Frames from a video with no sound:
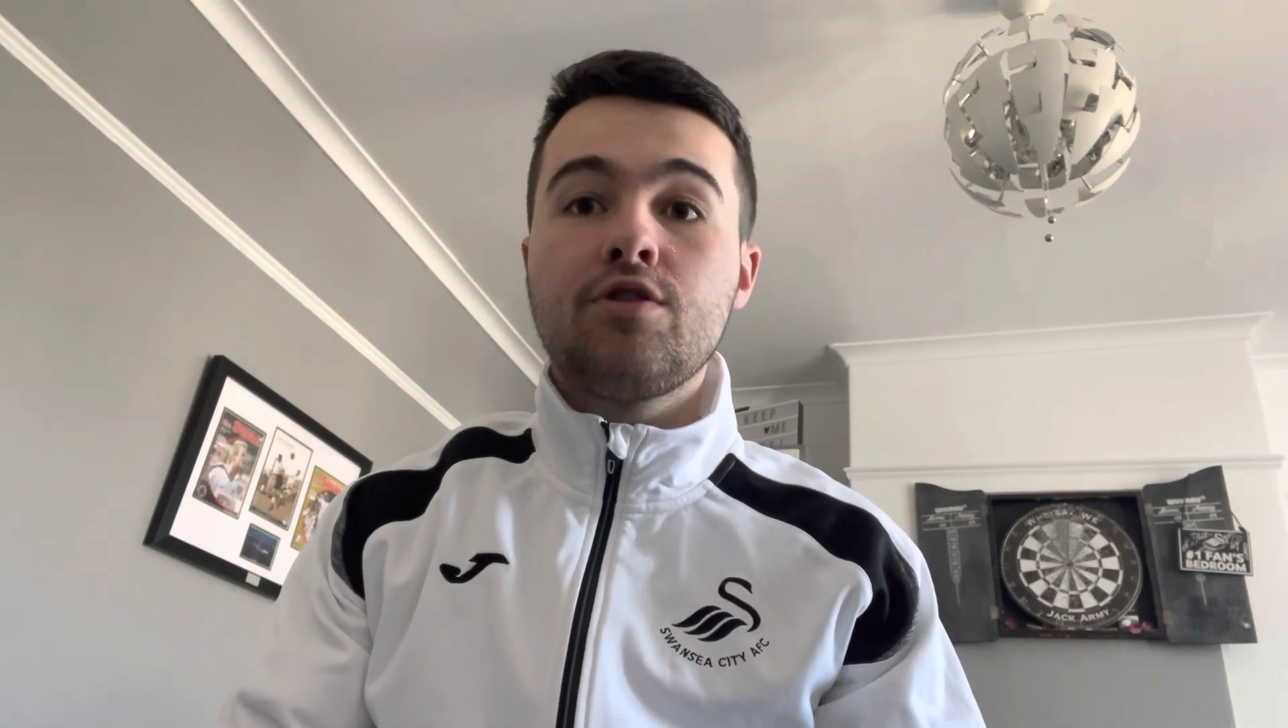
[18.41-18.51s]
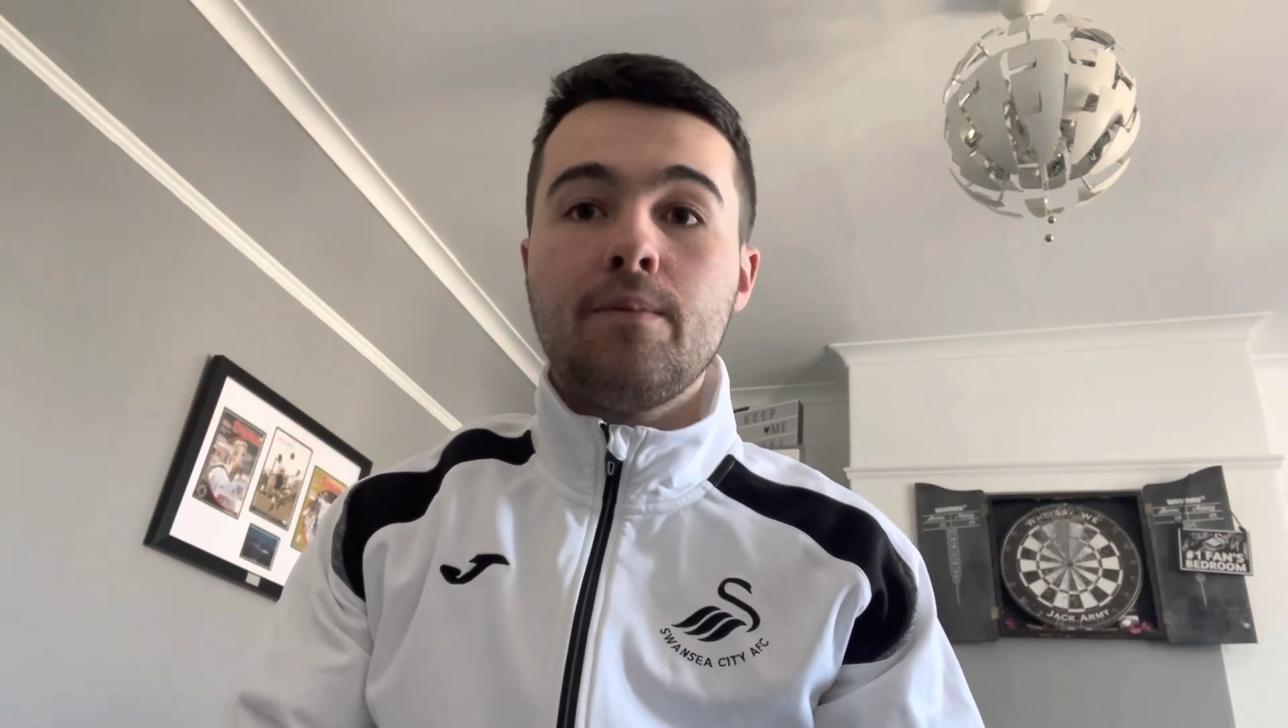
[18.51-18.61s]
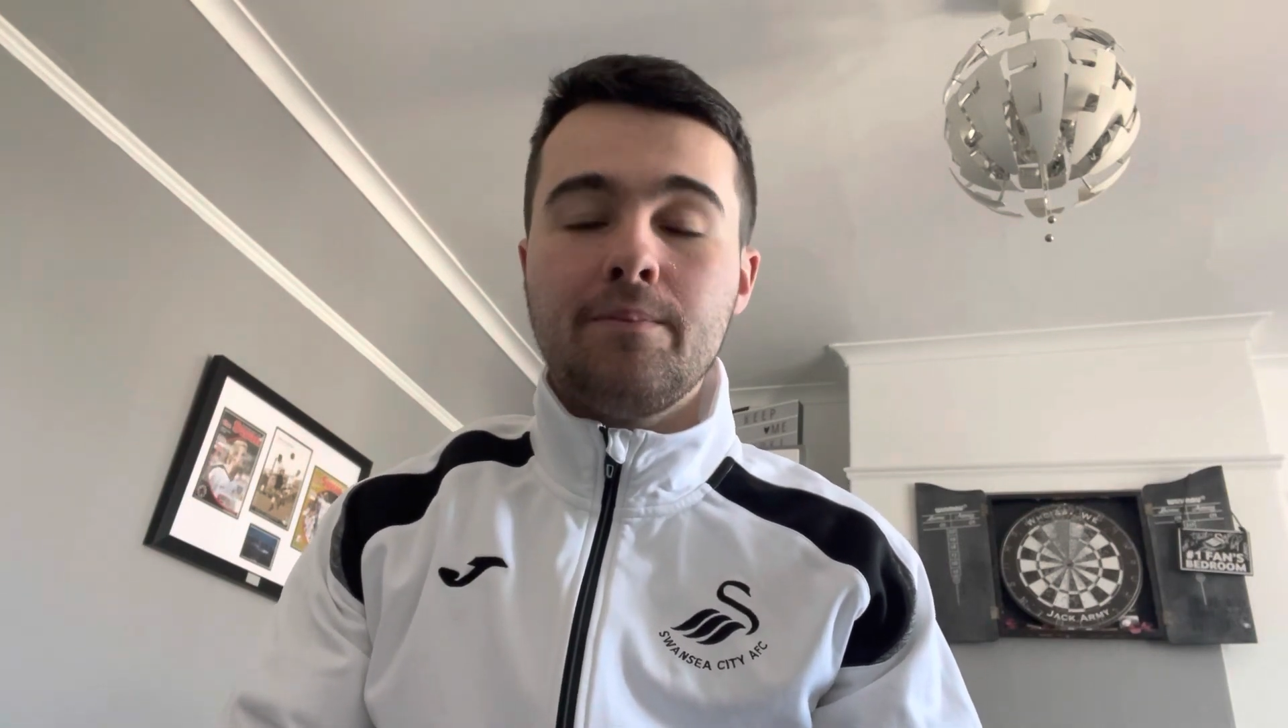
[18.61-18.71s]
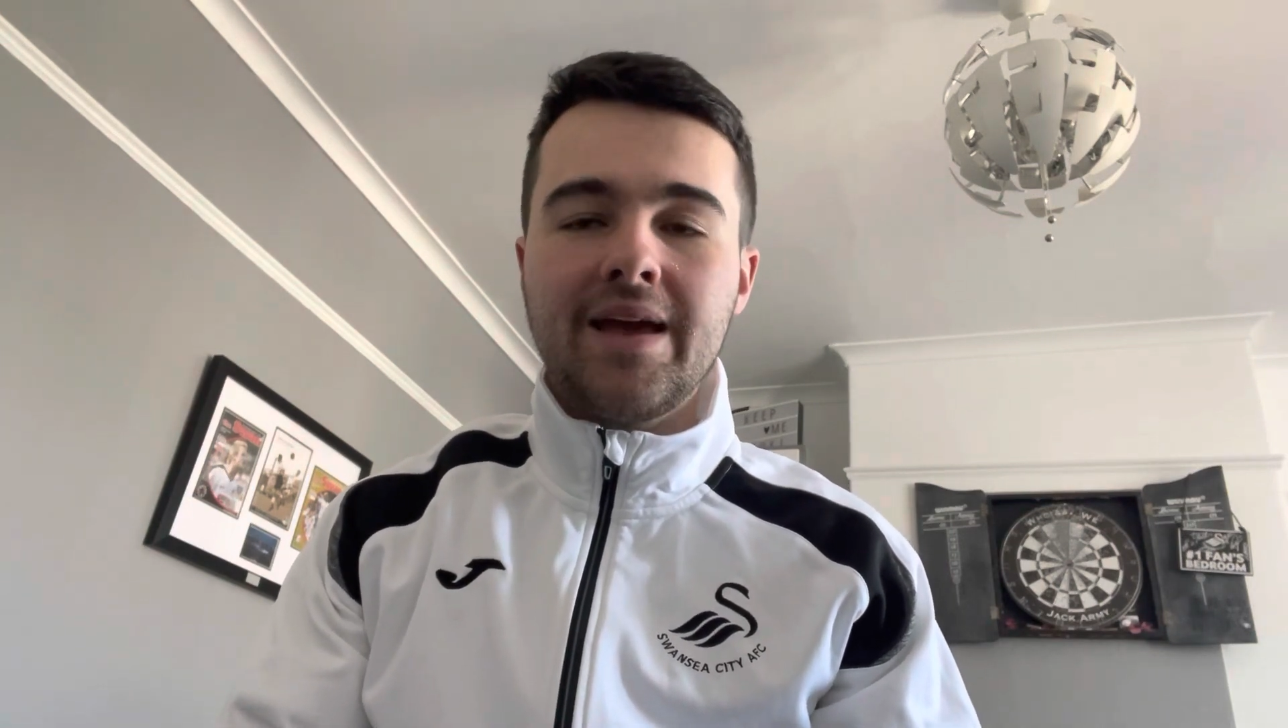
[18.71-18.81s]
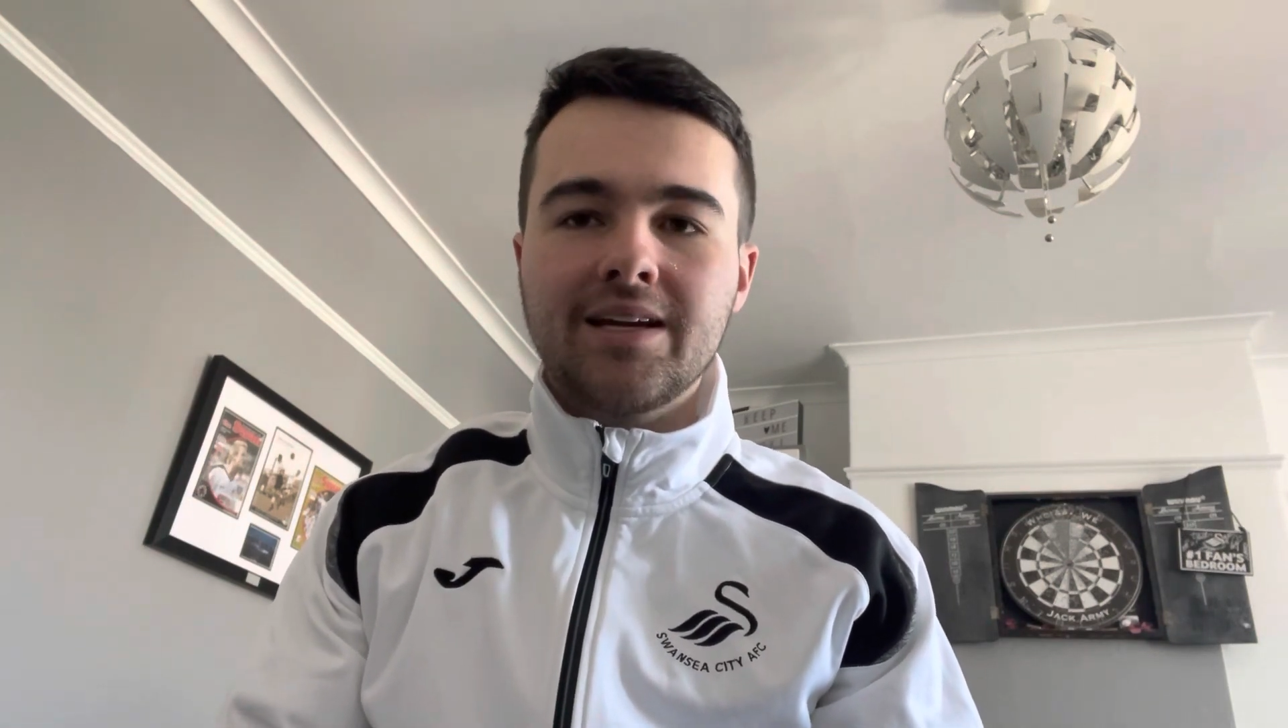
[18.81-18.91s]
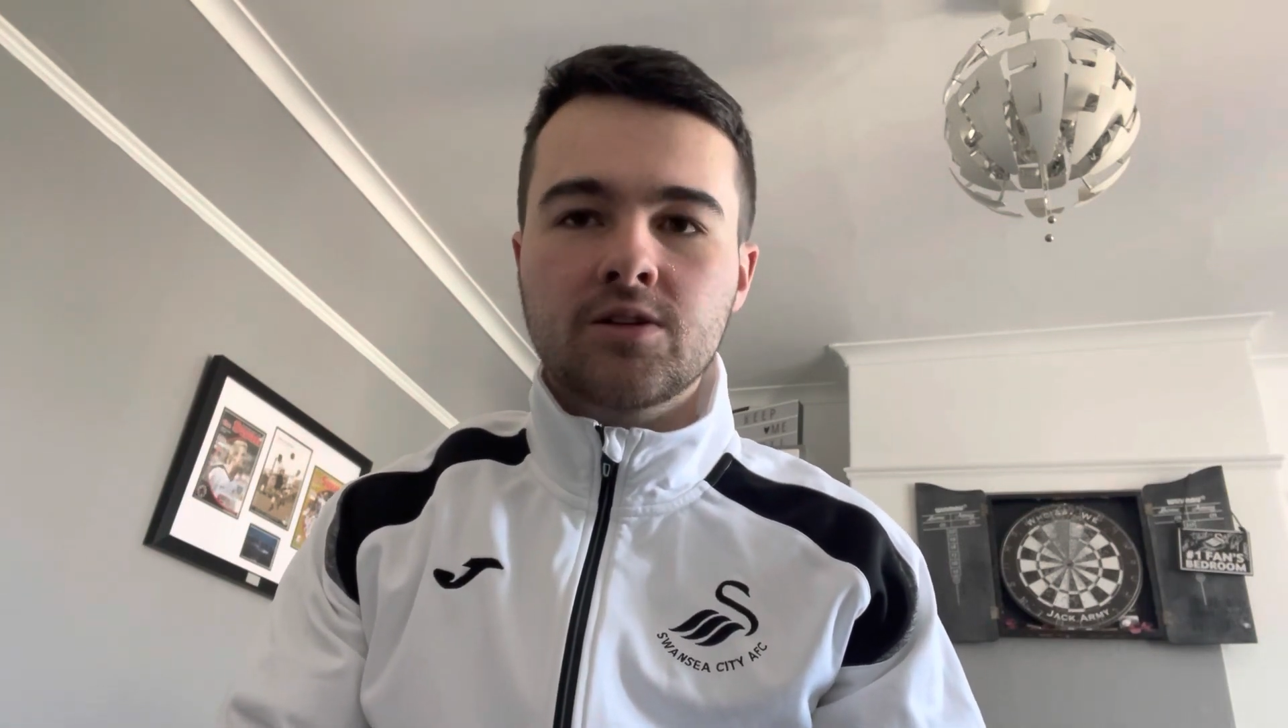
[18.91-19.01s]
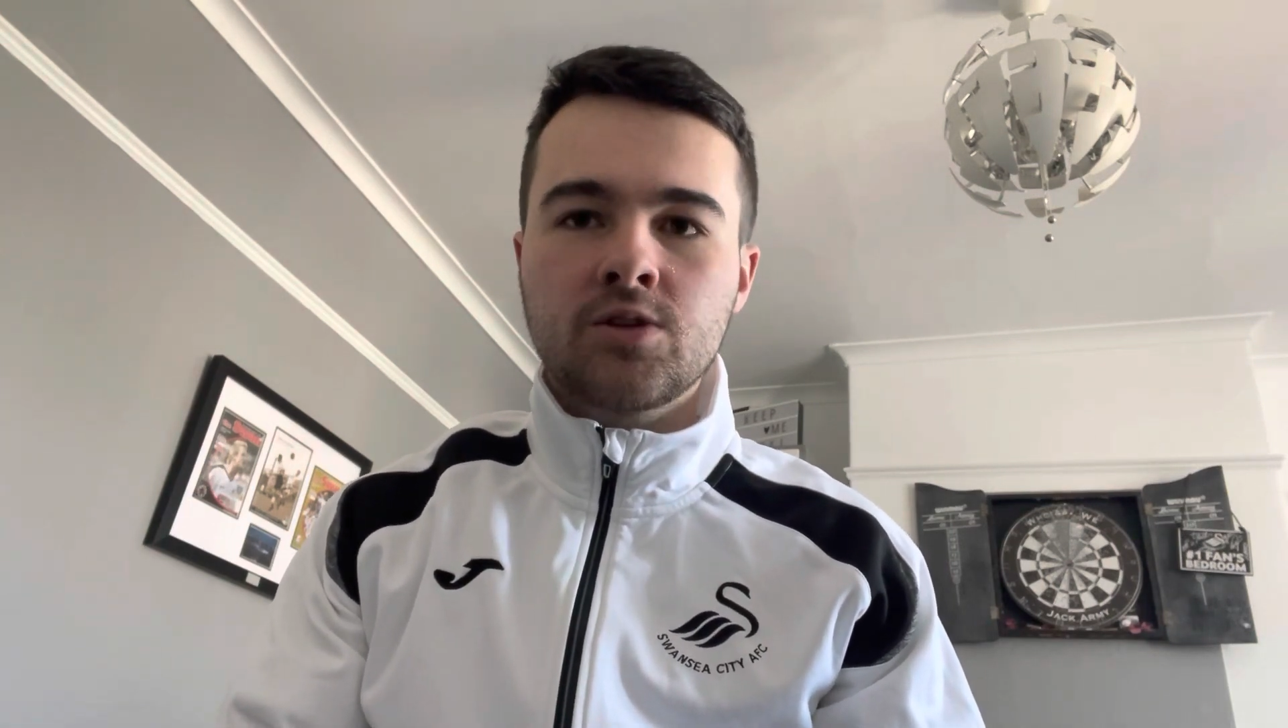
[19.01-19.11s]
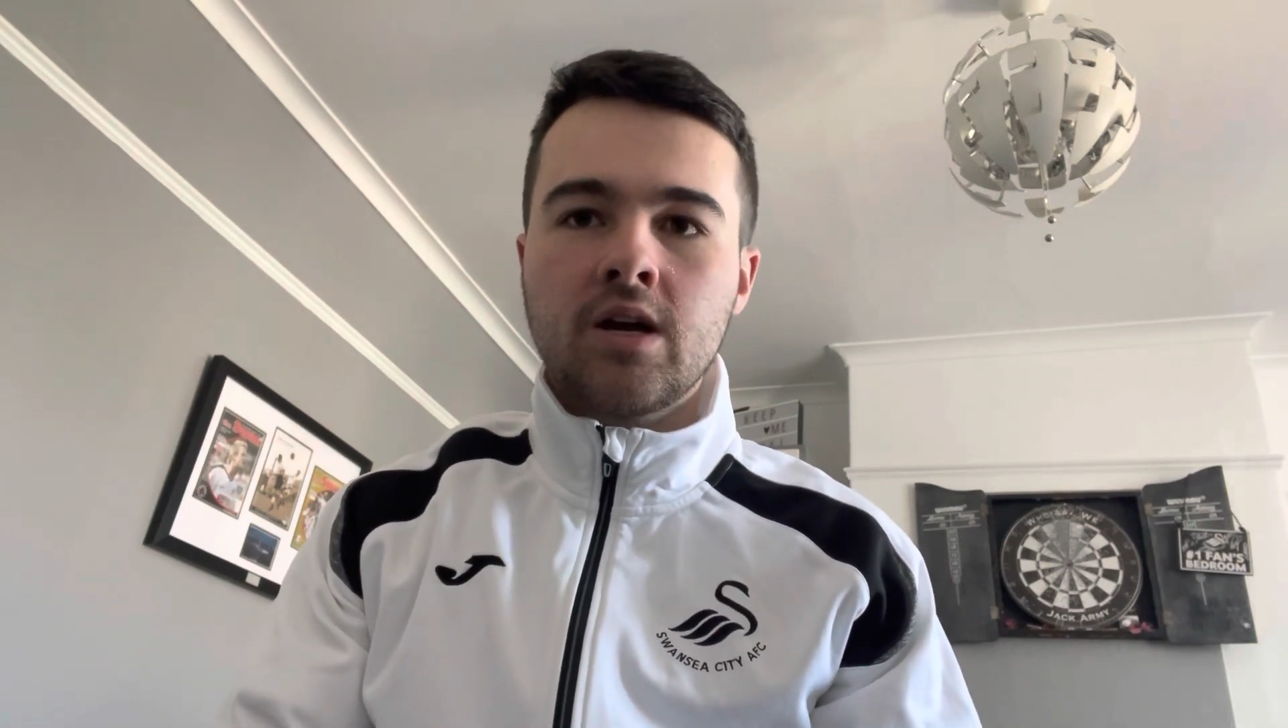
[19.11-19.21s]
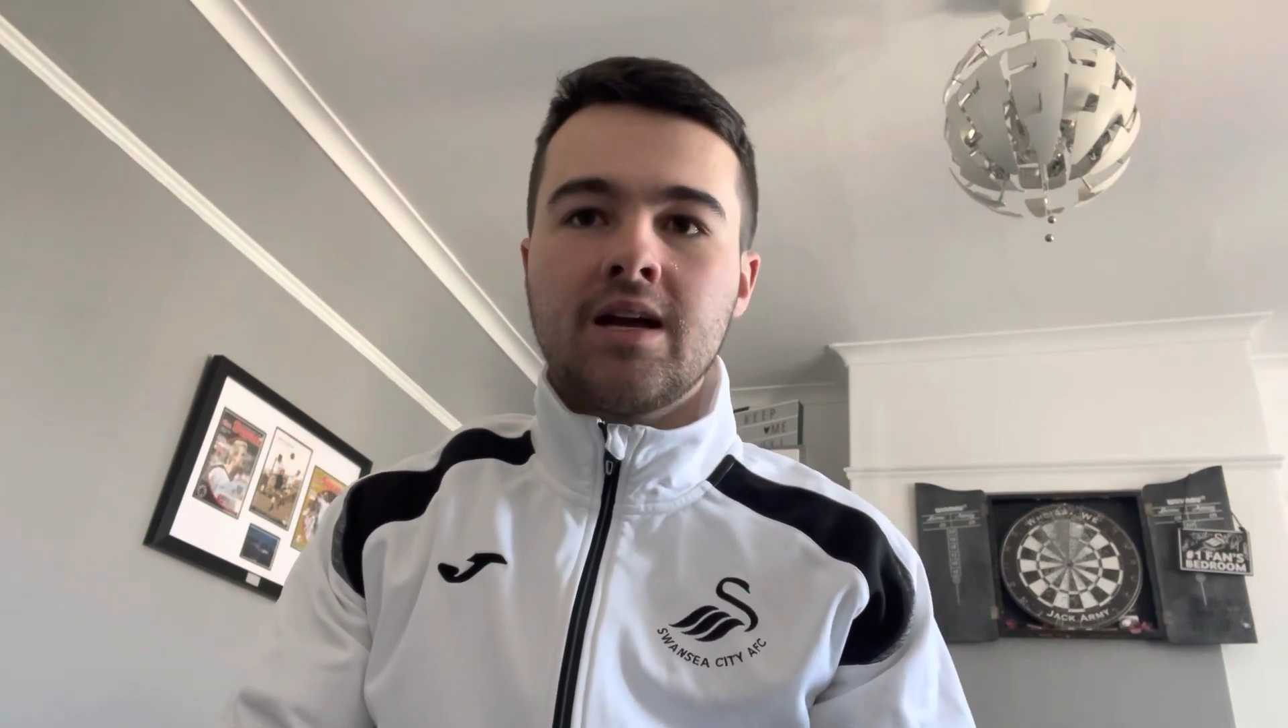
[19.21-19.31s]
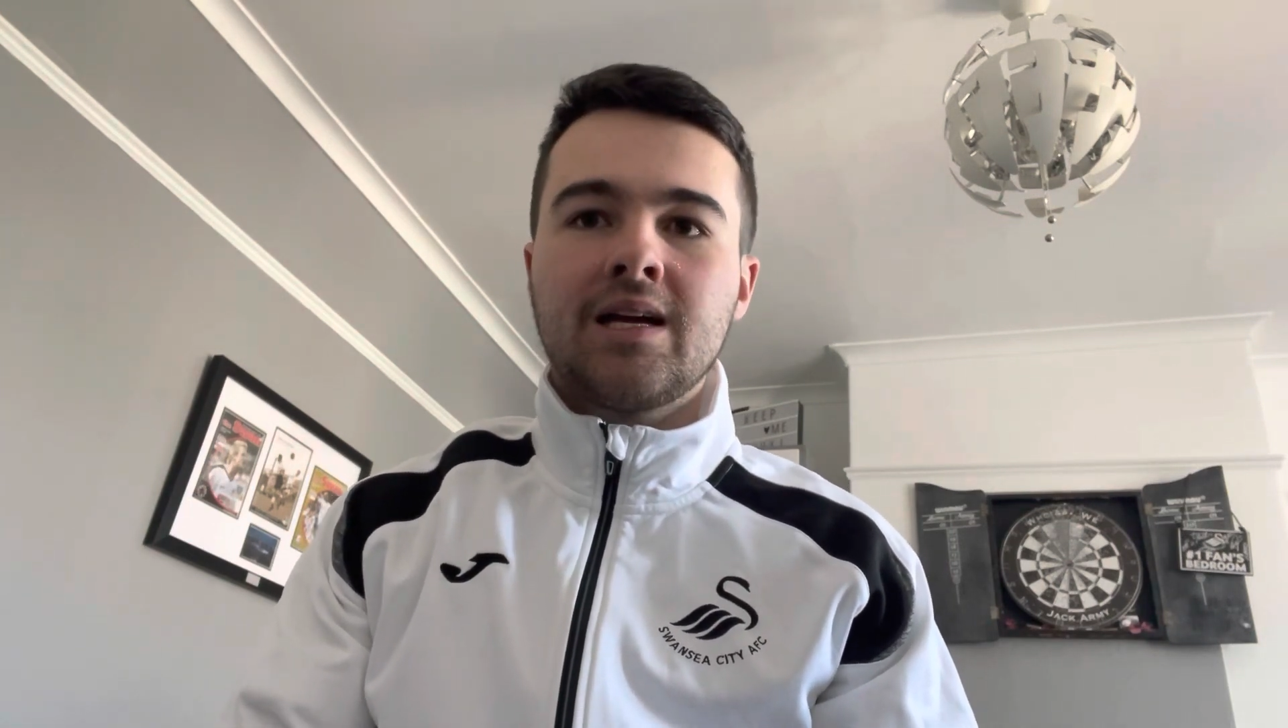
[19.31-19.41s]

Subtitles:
the mix.